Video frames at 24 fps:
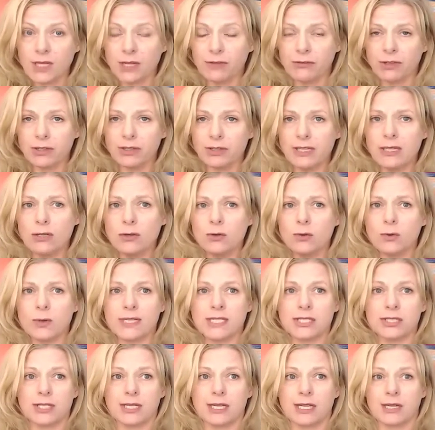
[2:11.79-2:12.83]
The legal
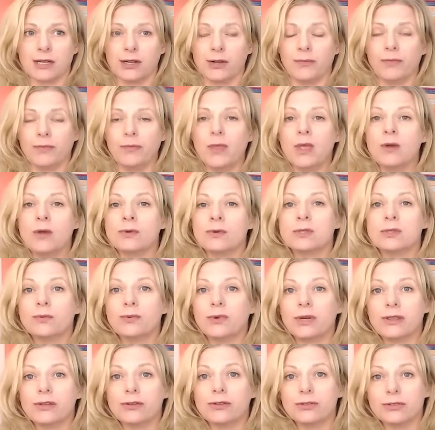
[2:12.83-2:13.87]
question here was
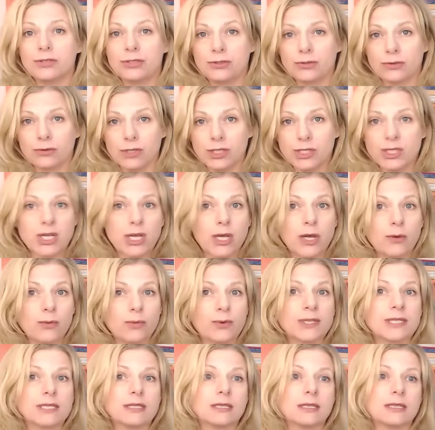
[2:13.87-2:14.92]
whether Georgia
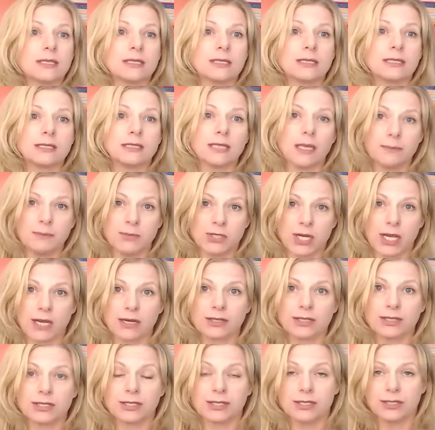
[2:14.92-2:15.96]
was
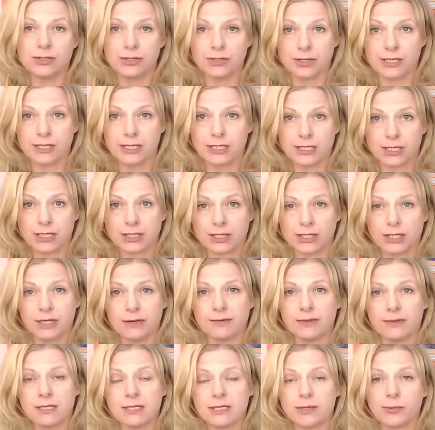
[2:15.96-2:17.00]
subject to the jurisdiction
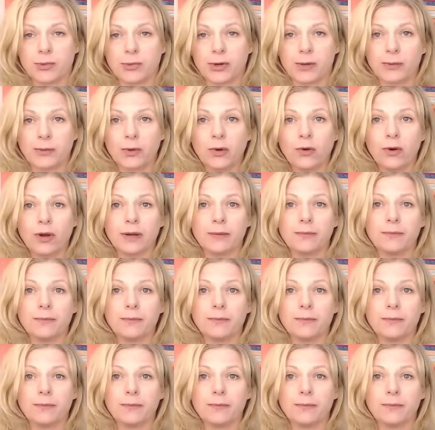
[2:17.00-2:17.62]
of the Supreme Court.